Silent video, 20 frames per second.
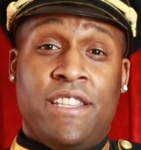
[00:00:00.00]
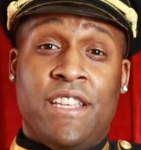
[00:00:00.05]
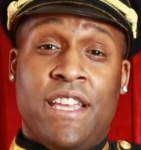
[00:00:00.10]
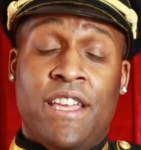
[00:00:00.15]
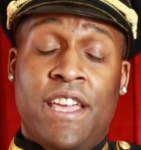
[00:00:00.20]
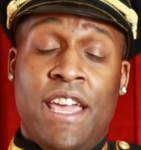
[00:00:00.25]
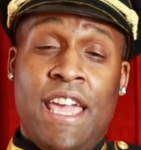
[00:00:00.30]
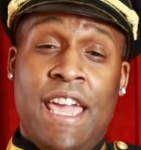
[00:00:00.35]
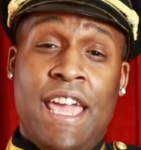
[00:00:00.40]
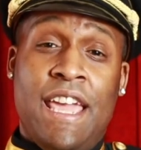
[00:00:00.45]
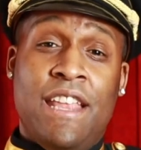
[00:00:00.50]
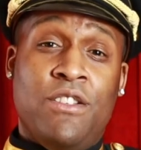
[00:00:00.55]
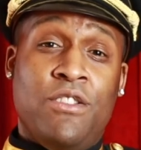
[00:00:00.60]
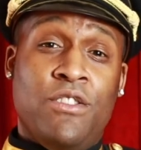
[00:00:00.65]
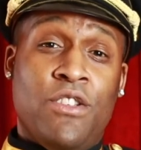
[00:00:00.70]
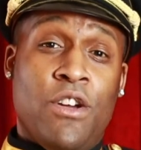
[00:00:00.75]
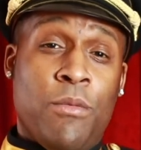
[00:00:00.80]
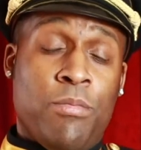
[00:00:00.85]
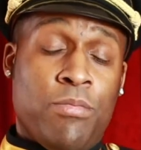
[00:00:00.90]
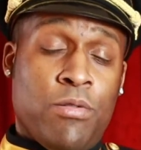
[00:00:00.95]
to end
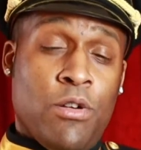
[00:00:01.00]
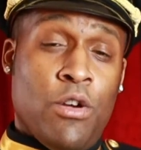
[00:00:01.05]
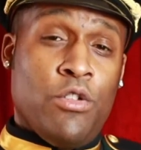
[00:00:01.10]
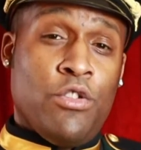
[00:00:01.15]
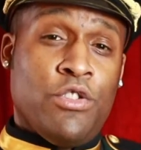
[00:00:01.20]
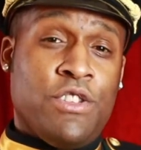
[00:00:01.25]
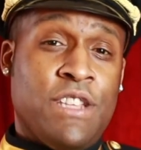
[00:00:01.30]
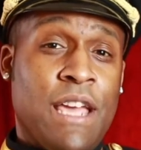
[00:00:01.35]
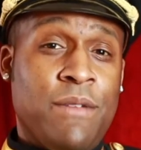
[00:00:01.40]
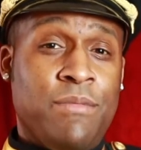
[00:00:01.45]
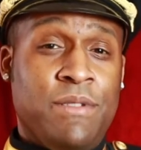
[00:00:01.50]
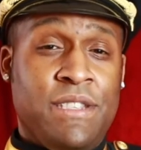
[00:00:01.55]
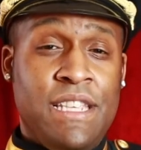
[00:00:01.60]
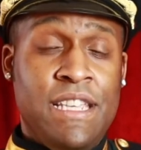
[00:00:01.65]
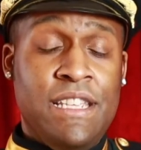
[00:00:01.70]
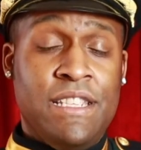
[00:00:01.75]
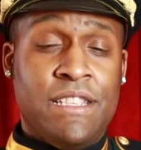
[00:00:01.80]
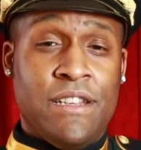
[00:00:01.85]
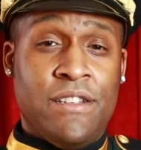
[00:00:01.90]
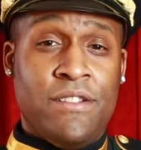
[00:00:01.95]
a prototype
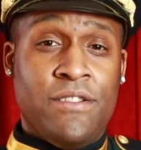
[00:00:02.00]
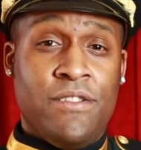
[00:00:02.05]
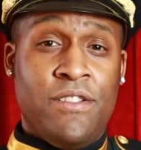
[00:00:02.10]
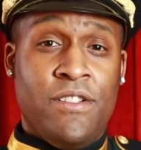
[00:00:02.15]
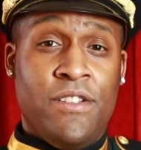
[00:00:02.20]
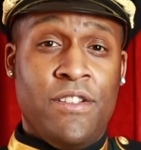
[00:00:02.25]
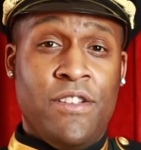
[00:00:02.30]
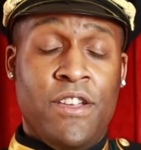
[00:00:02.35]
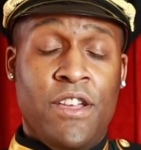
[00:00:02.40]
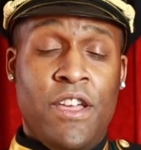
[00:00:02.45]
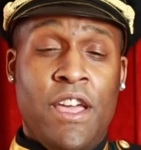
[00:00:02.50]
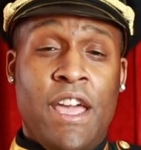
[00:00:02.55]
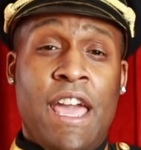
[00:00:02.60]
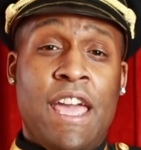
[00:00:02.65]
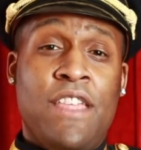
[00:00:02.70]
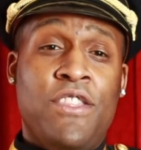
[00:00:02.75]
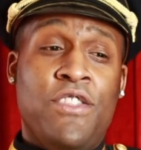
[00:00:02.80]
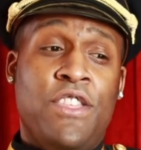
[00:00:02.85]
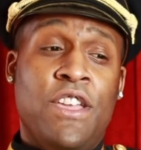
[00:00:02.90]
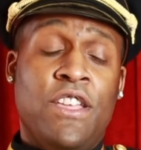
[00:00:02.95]
season
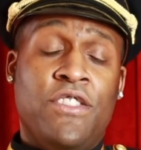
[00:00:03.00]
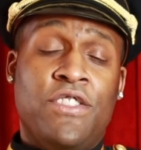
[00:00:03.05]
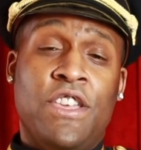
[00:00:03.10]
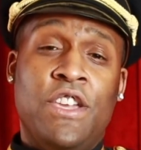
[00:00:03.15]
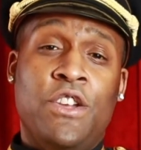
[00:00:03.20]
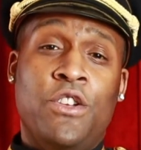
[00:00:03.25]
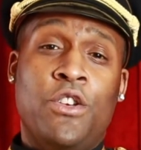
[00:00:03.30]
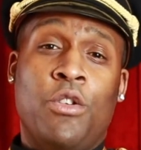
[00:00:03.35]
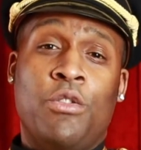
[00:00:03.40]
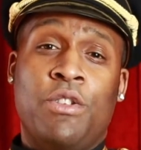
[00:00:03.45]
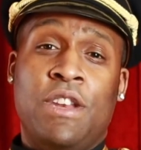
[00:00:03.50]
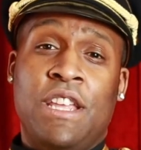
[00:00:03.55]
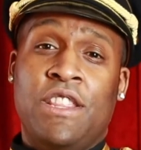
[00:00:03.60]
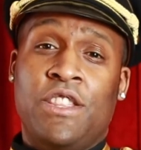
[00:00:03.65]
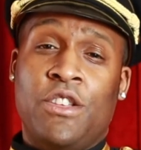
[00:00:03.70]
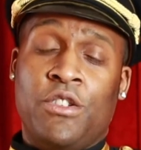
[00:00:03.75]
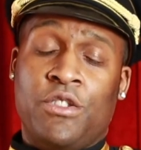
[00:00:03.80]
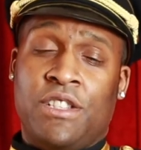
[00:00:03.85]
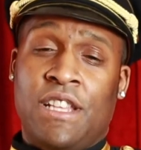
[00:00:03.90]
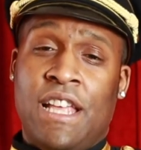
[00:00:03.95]
and think that you don't need
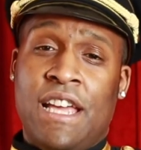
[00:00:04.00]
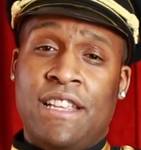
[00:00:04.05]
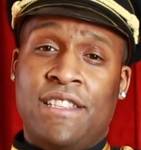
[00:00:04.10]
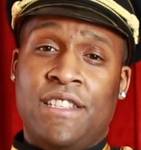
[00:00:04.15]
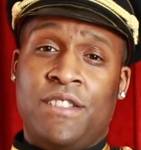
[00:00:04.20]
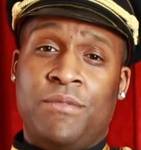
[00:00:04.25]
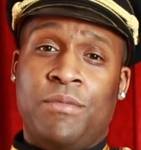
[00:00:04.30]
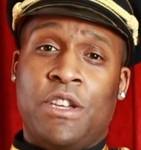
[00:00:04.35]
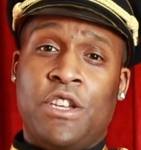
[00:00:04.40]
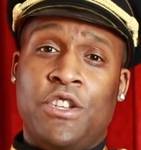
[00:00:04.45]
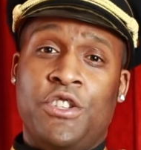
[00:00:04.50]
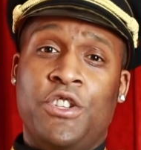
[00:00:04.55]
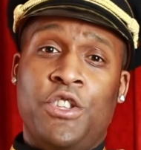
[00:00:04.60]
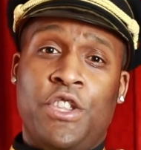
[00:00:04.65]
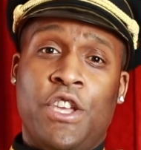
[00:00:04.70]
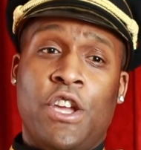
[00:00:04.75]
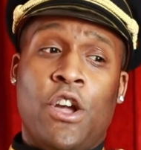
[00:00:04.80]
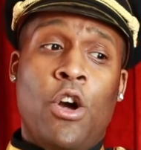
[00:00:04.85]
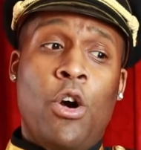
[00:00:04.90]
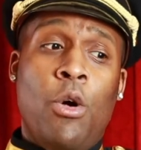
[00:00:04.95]
those lessons because you
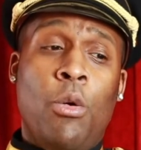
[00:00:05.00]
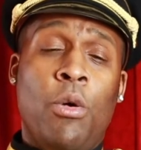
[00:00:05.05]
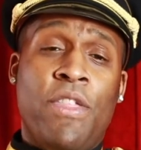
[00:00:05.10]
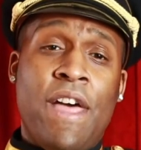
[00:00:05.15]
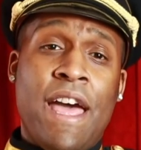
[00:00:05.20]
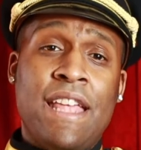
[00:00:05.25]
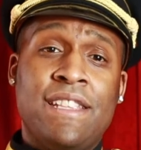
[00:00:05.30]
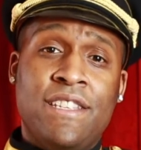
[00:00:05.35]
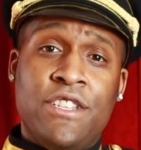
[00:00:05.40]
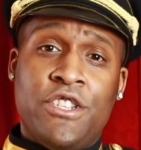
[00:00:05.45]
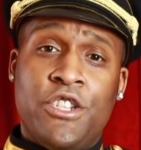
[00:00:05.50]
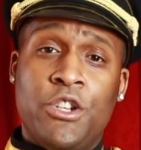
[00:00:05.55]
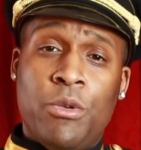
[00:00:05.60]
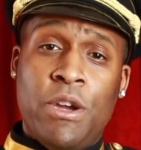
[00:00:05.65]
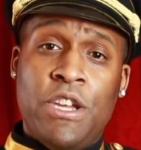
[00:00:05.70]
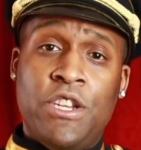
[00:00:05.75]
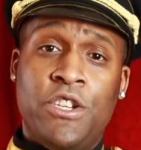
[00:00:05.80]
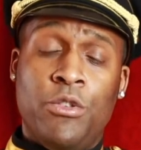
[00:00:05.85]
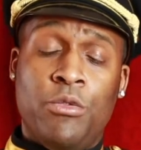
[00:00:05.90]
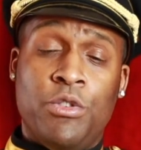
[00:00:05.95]
think, oh, well, that
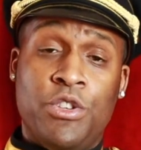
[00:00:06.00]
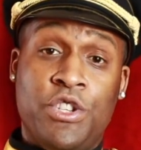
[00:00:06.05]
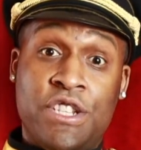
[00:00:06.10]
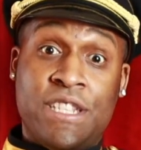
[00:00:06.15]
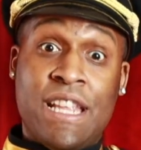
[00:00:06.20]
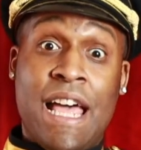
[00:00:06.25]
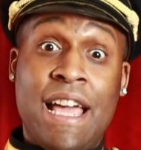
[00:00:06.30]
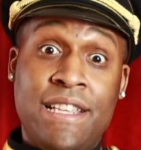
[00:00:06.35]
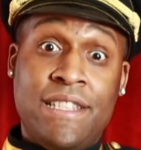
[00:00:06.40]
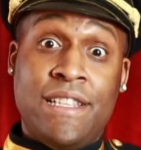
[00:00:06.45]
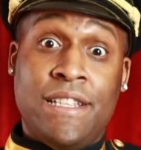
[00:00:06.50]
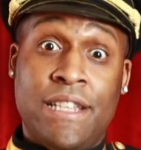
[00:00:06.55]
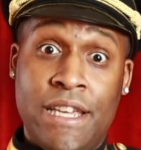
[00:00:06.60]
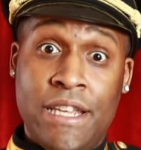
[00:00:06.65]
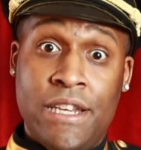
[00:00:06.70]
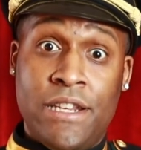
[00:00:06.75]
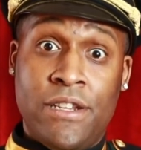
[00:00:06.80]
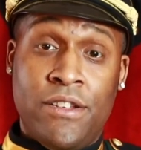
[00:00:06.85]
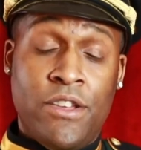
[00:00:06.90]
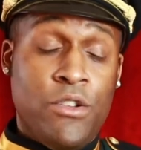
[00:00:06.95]
situation was just
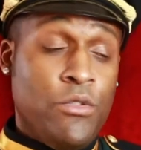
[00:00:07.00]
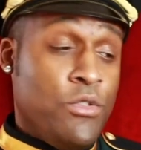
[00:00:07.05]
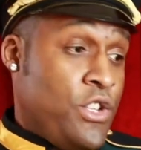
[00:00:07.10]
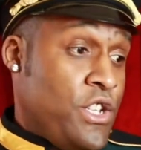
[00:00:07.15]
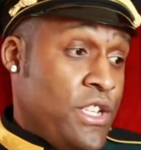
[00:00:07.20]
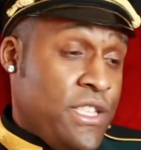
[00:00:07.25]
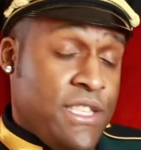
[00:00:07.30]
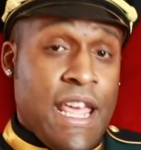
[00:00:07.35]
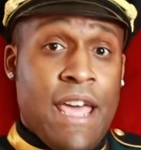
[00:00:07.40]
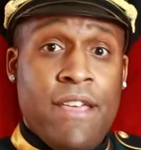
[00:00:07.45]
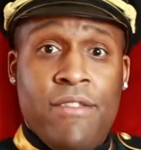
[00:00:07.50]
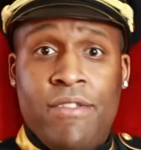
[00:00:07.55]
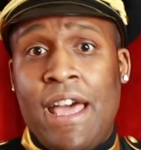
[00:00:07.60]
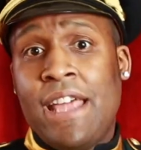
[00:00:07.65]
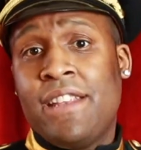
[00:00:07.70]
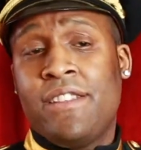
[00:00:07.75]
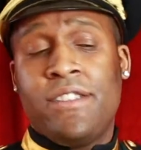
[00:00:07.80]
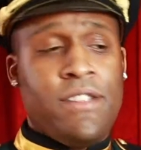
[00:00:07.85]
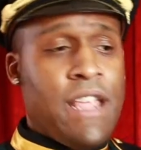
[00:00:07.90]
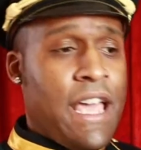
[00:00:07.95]
isolated. It was just
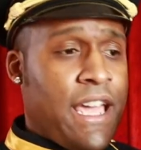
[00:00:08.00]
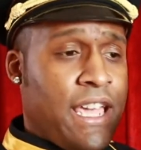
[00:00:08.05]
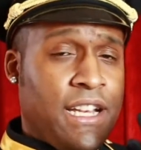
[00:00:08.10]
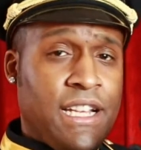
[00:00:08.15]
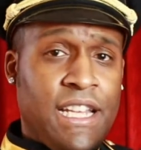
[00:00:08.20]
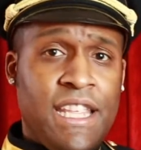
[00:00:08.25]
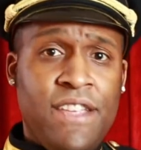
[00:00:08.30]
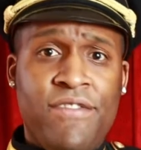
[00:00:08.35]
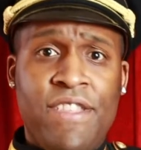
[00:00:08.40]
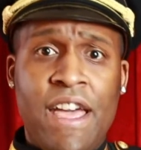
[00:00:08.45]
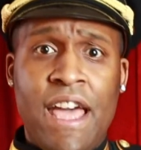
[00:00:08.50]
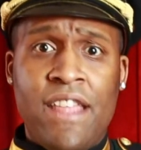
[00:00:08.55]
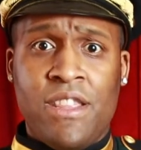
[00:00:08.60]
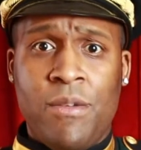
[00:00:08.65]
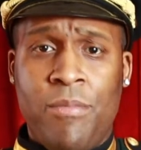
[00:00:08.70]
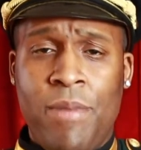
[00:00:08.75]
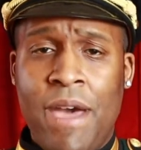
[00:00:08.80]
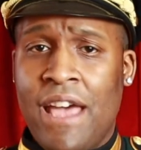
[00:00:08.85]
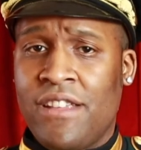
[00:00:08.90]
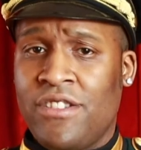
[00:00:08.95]
I can leave that in the
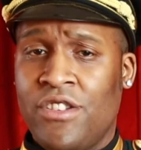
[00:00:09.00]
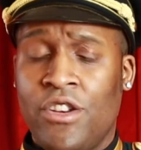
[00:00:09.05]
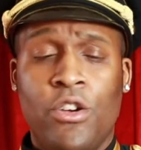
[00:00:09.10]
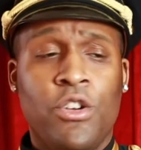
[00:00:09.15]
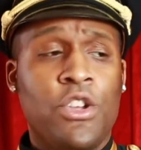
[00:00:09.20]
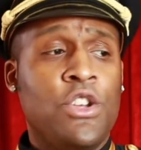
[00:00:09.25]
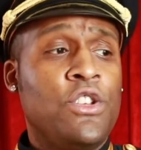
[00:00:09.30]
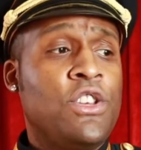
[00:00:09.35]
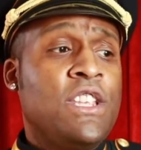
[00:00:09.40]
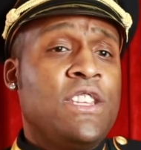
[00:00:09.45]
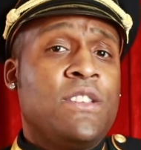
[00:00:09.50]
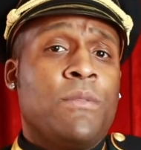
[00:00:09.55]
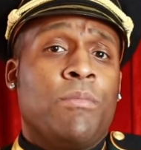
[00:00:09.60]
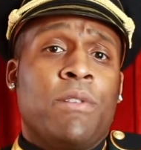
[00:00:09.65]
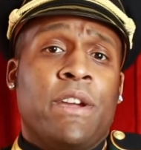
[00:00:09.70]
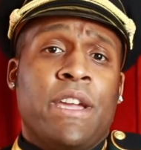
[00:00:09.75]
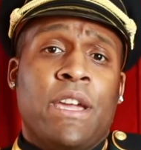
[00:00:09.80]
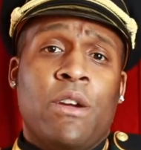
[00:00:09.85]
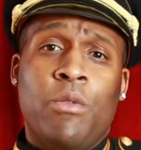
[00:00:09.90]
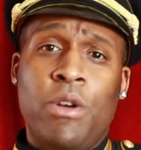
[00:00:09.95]
past. No, you need to
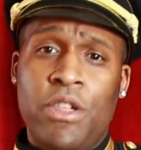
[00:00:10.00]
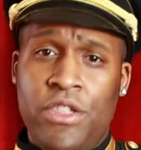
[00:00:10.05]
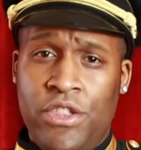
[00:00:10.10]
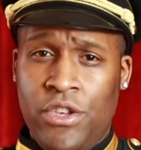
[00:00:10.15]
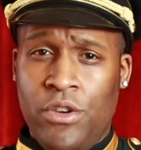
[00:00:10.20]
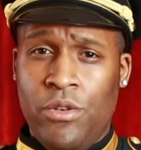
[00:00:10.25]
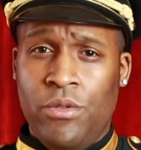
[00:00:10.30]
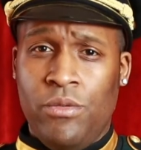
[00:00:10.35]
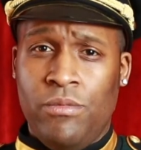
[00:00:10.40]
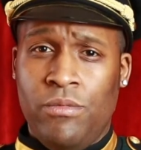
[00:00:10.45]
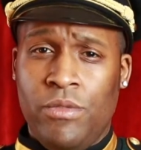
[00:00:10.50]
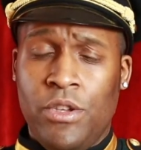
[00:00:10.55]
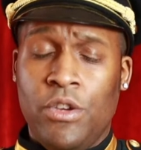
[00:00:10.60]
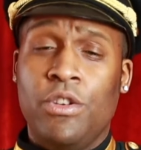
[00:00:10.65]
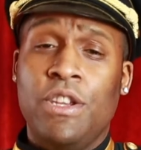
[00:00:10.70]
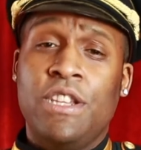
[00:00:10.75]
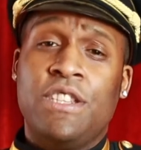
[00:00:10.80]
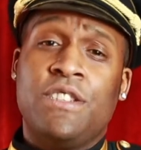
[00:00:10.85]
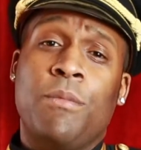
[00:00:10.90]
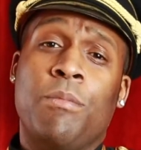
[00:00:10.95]
bring it with you. You
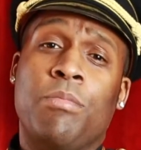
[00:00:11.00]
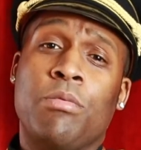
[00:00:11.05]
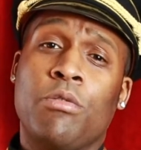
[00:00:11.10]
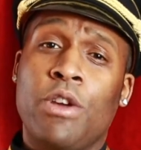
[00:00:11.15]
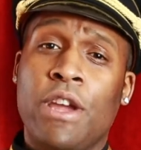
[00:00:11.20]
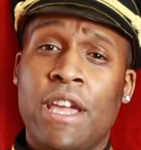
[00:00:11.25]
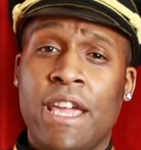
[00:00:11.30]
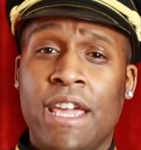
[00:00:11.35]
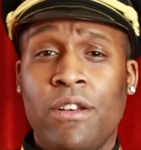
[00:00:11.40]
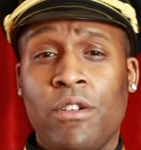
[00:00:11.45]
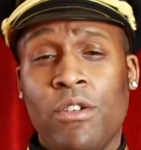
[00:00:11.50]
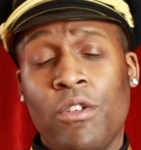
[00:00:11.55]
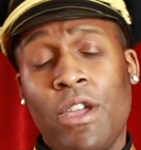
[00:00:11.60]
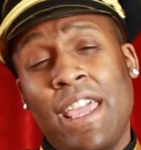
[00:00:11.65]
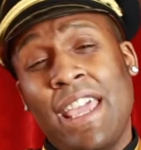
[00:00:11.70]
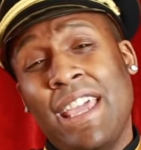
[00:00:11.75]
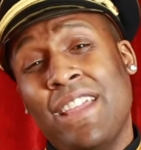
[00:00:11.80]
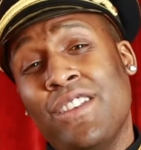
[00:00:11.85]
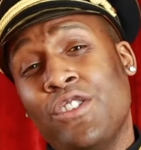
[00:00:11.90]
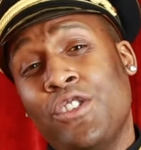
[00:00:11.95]
need to bring it
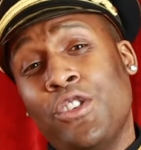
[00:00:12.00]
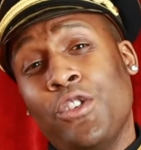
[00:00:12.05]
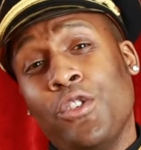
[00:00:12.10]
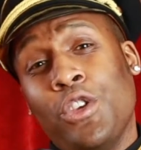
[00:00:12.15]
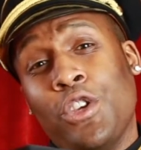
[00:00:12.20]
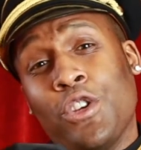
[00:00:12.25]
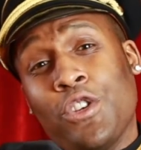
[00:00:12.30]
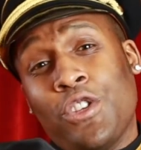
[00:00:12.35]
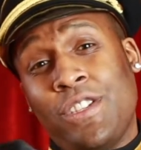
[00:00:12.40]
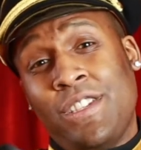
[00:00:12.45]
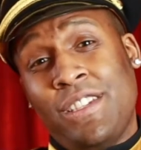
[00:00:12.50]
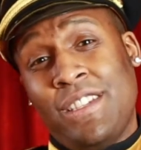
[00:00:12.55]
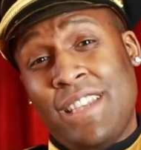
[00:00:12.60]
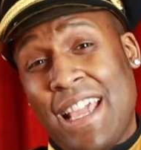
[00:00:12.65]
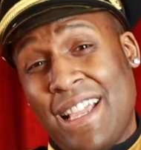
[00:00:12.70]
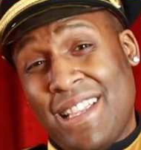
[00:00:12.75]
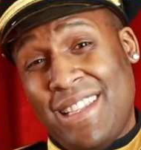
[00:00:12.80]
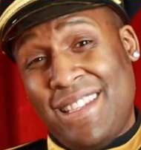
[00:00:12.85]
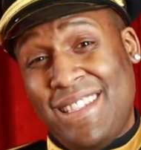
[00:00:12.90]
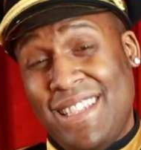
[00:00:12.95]
into your
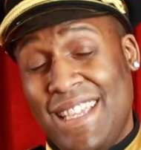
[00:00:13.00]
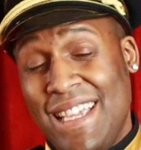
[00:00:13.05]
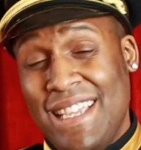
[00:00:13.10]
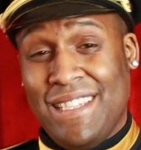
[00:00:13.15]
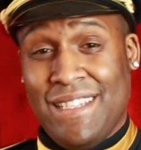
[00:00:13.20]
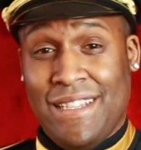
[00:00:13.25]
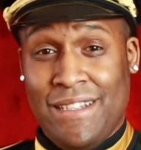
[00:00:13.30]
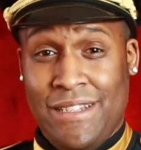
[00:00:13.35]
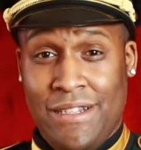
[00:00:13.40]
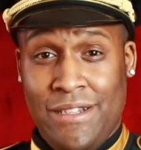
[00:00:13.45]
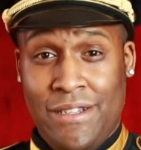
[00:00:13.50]
next season